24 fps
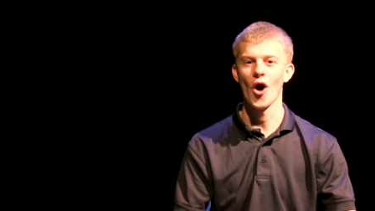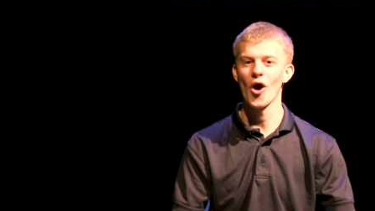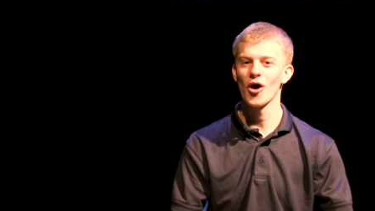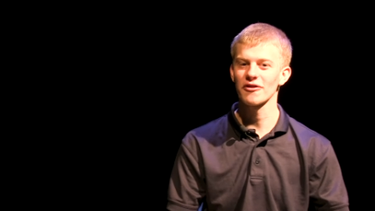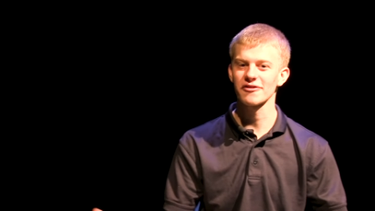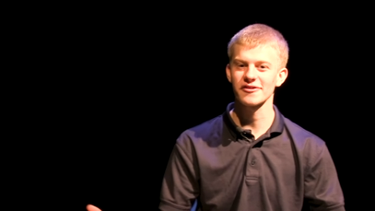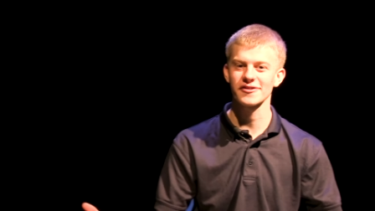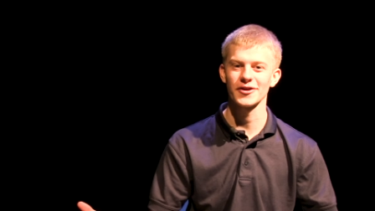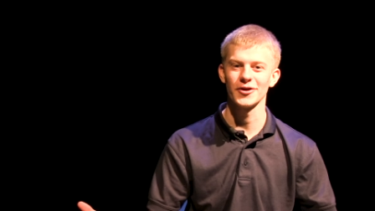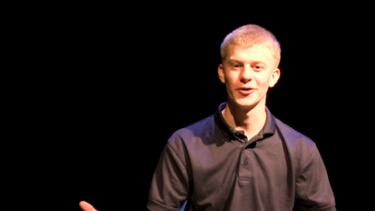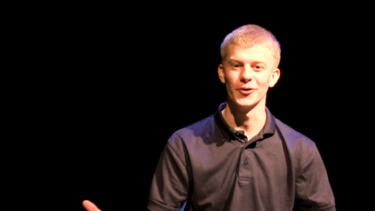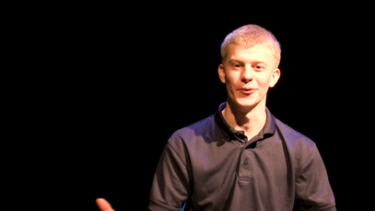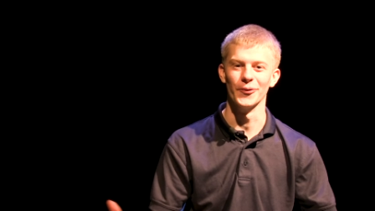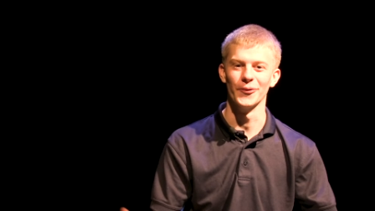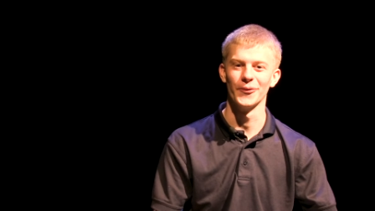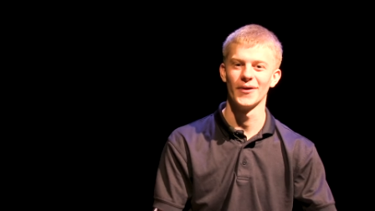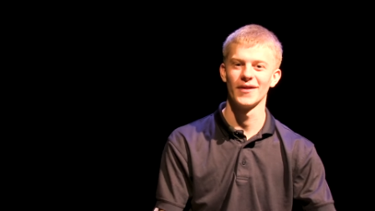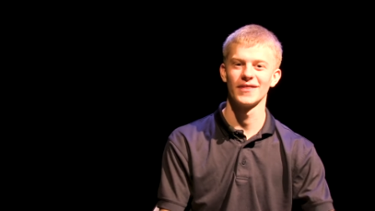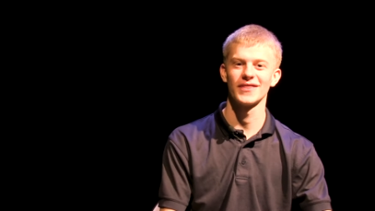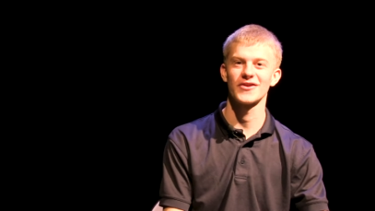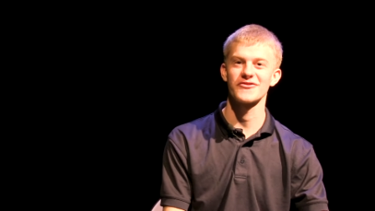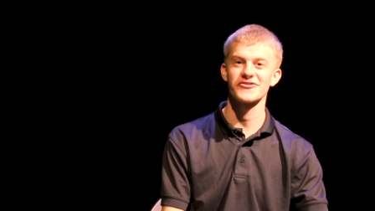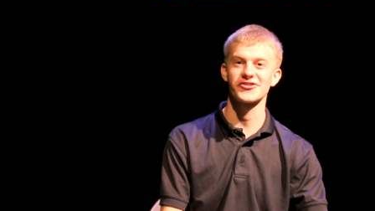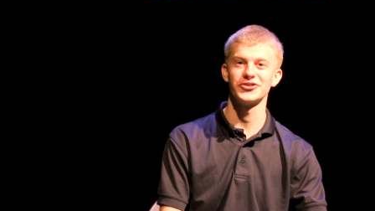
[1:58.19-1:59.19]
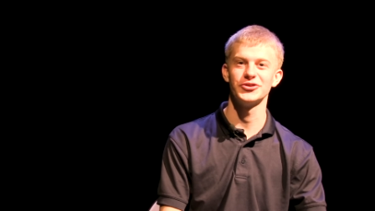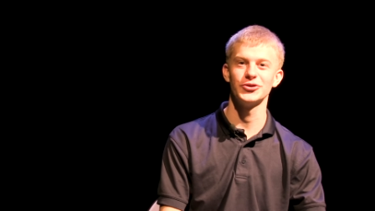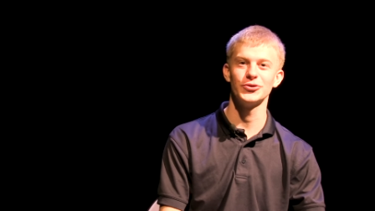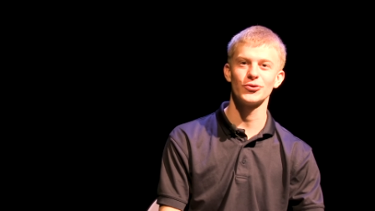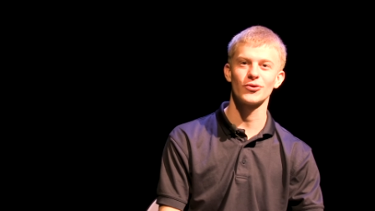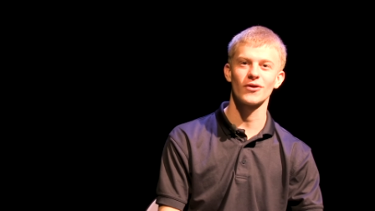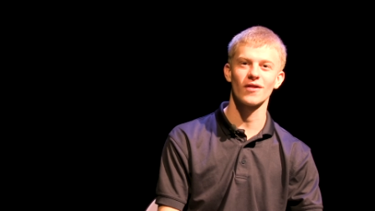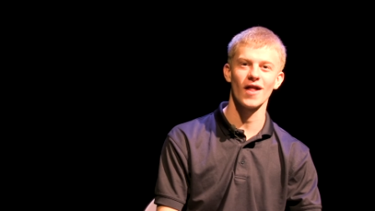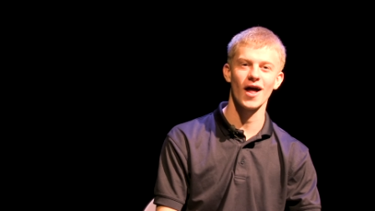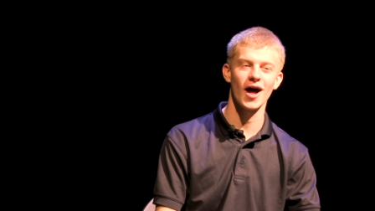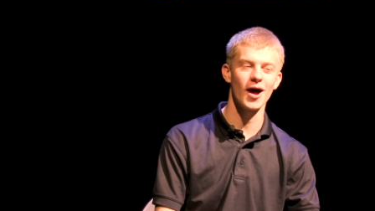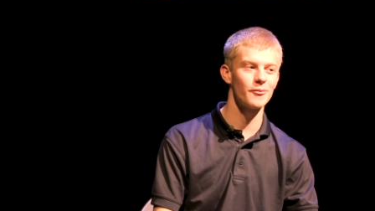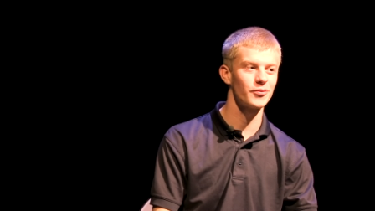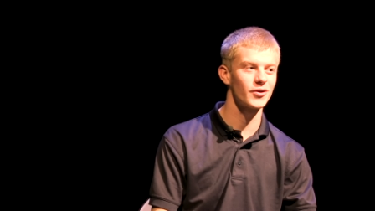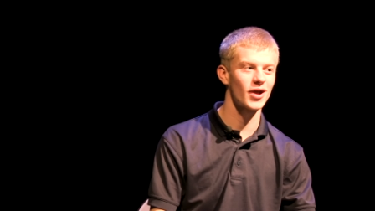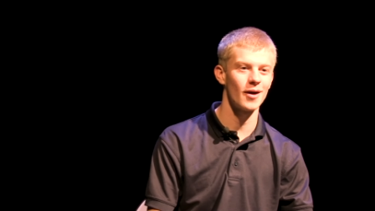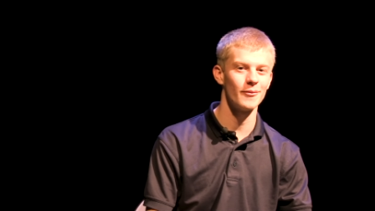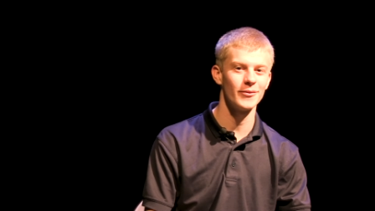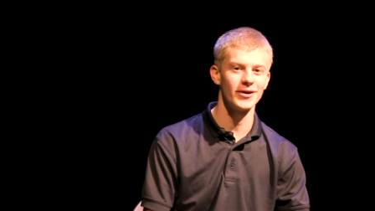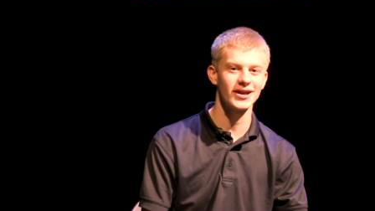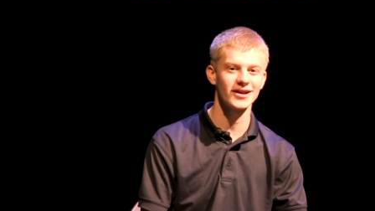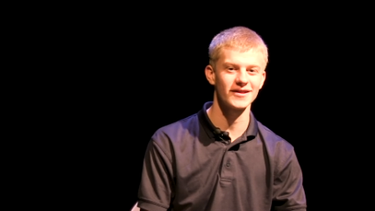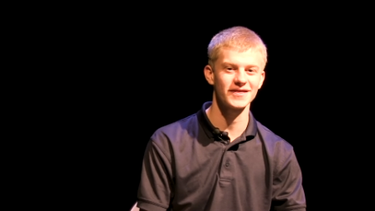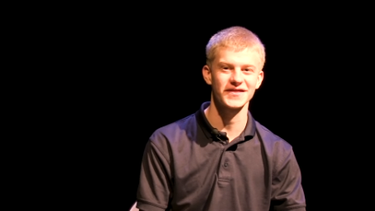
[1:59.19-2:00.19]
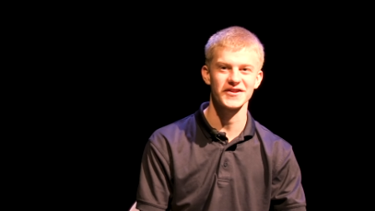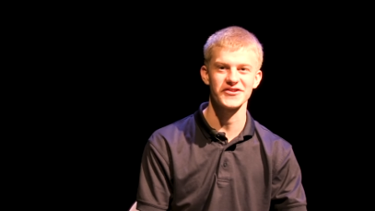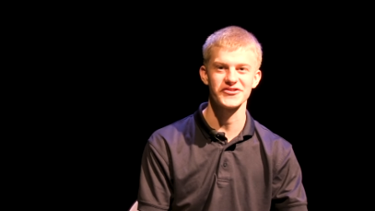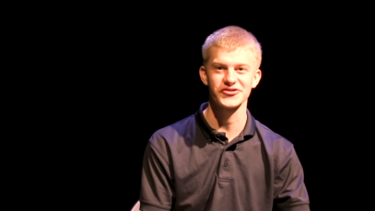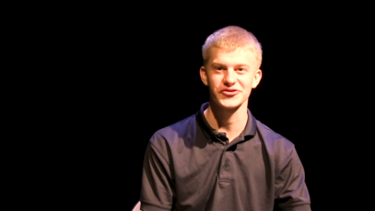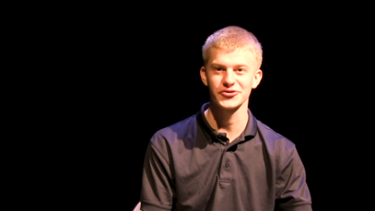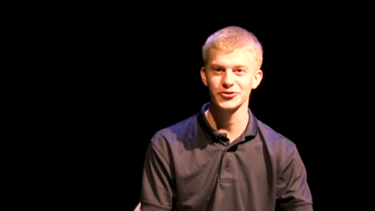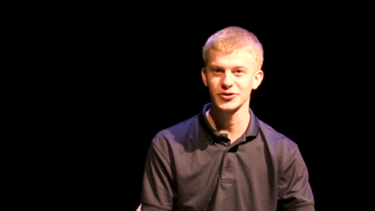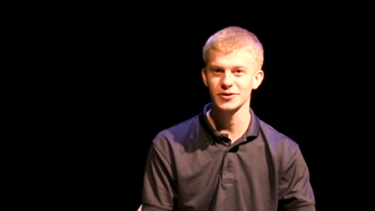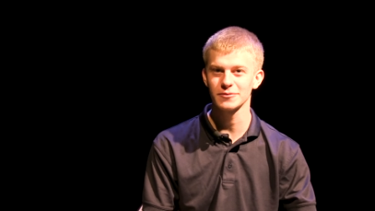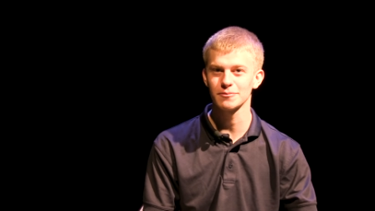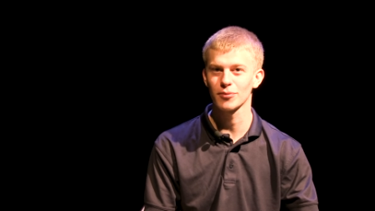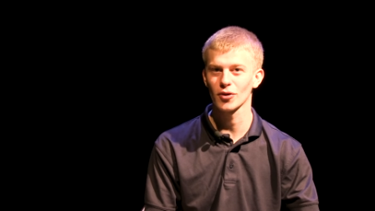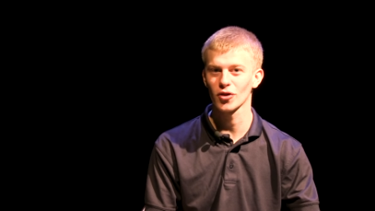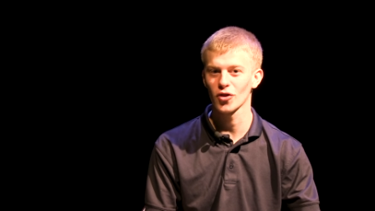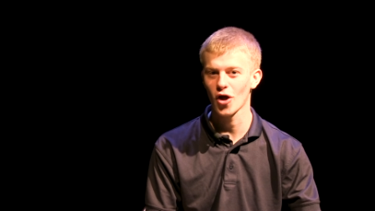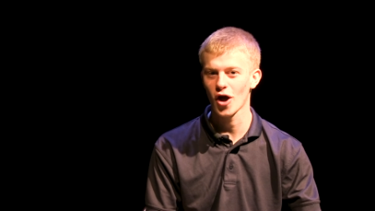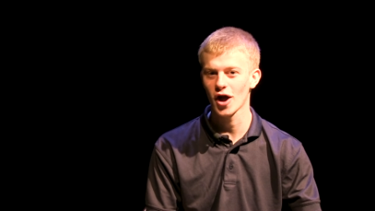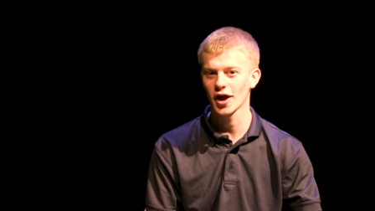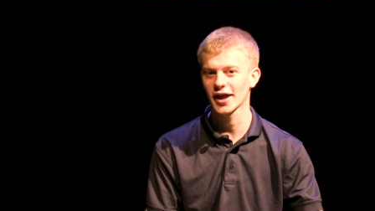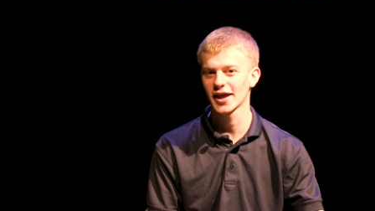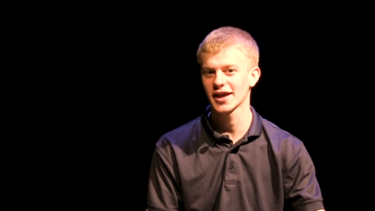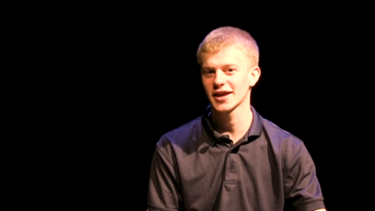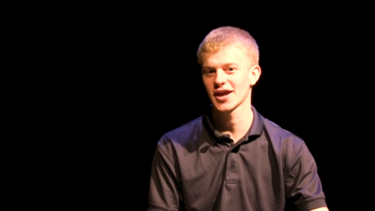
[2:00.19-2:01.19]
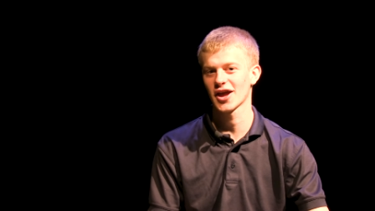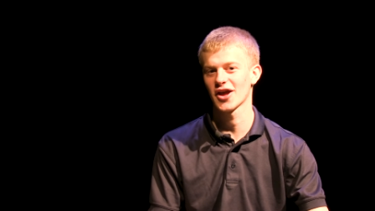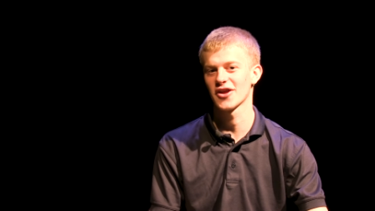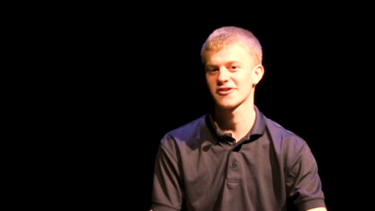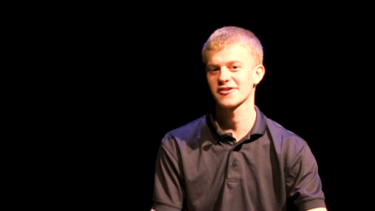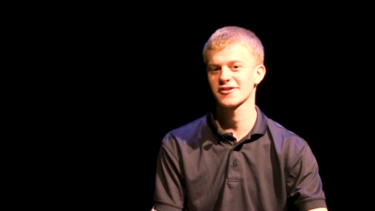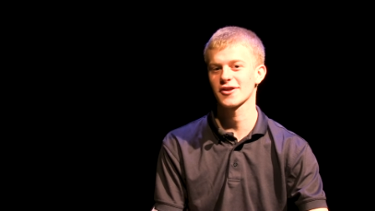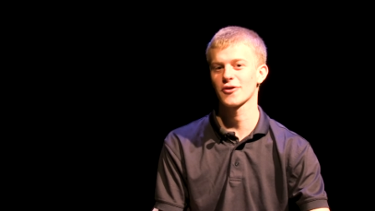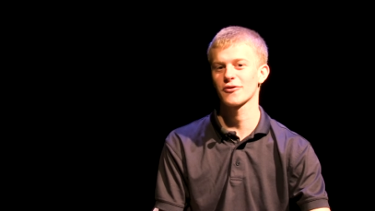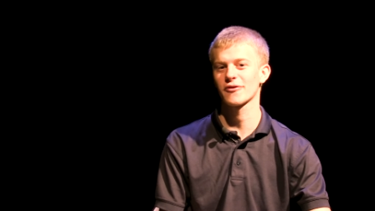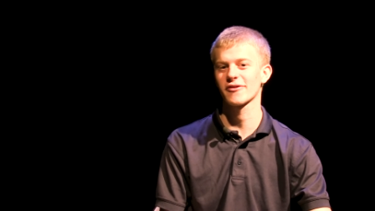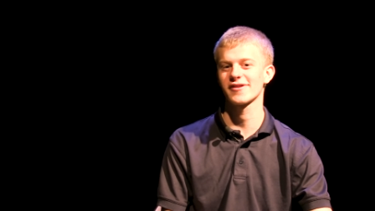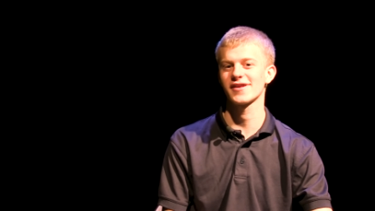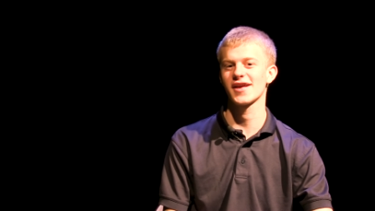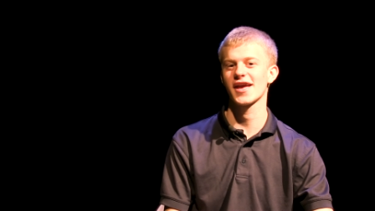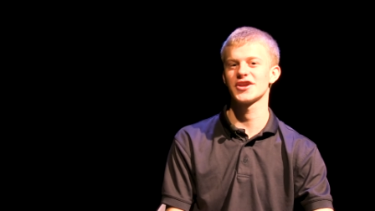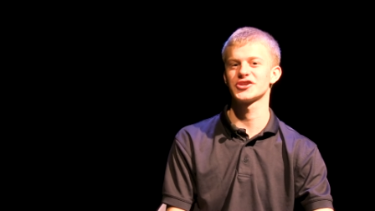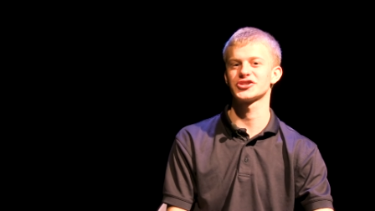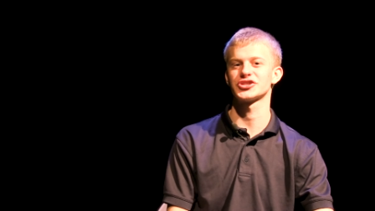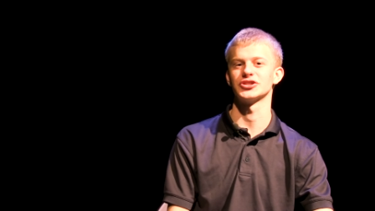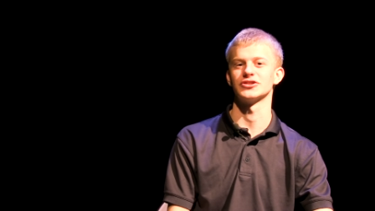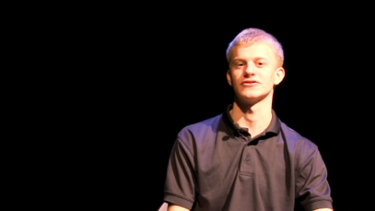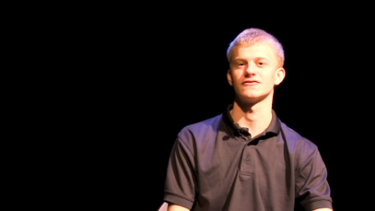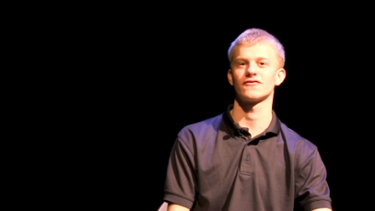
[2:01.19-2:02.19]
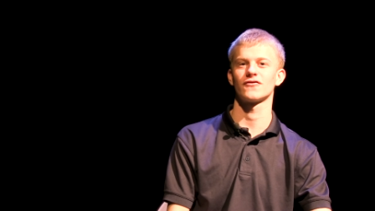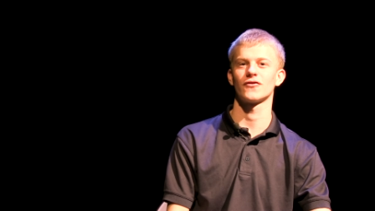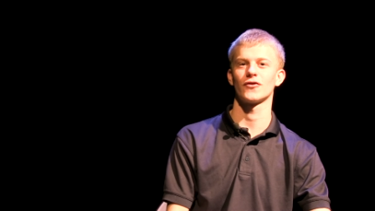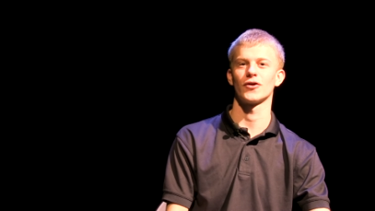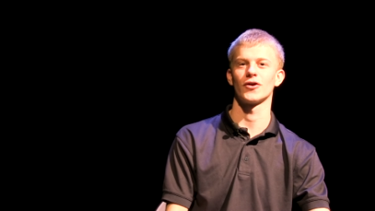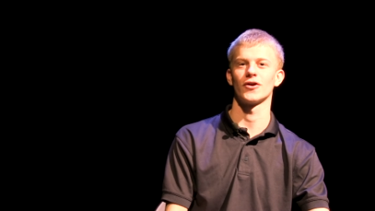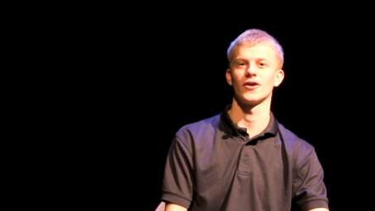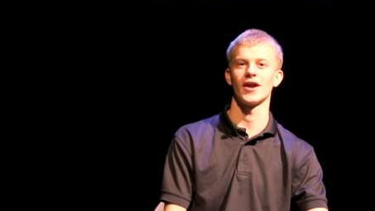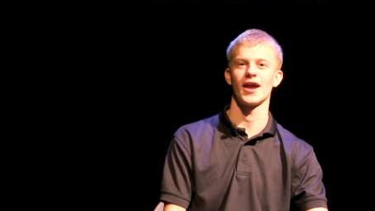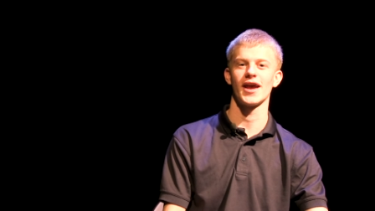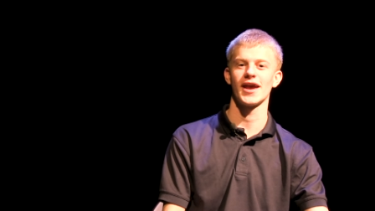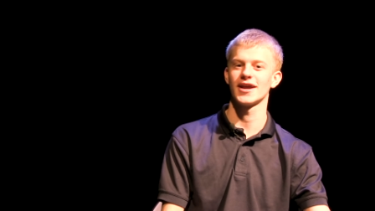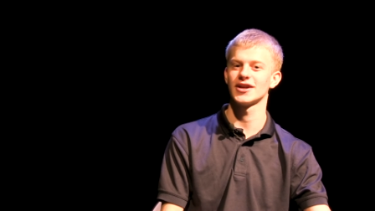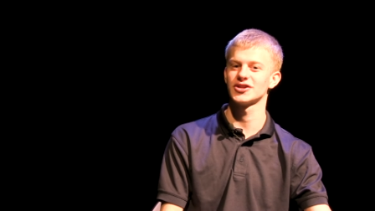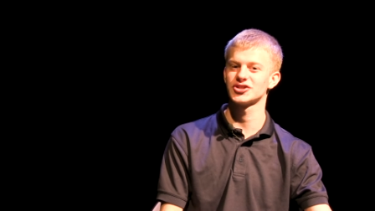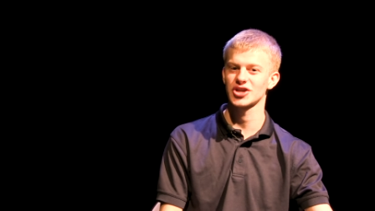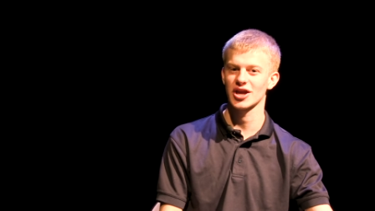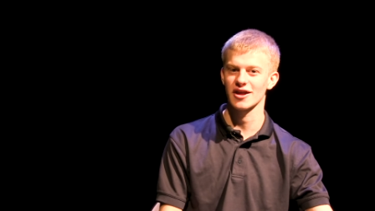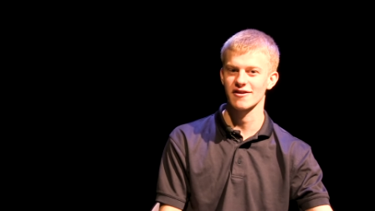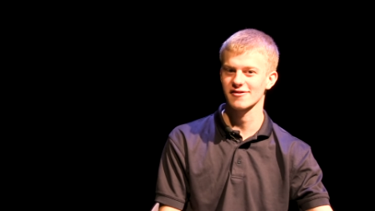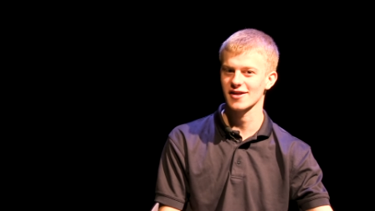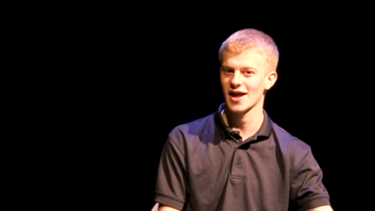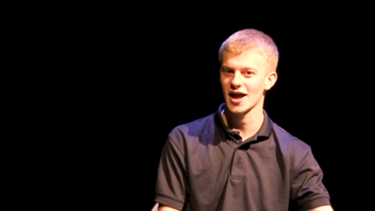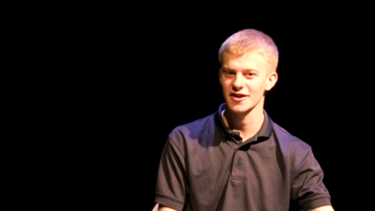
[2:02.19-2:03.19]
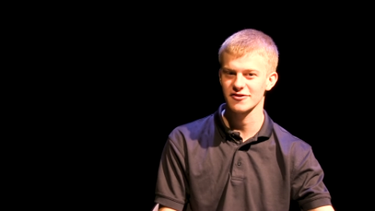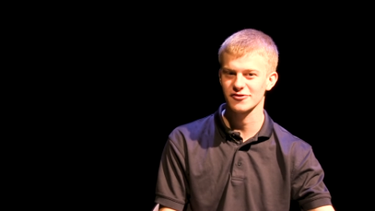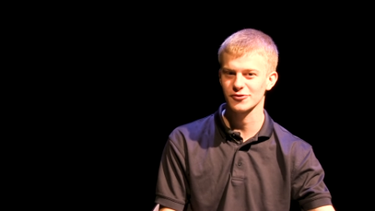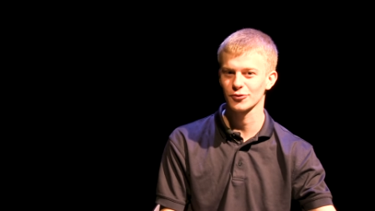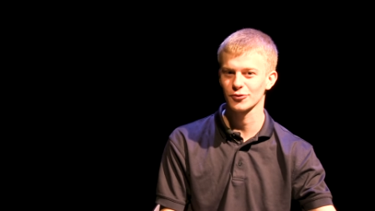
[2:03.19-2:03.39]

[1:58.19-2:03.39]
Also, there's a new club coming, the Student Belonging Association for AHS high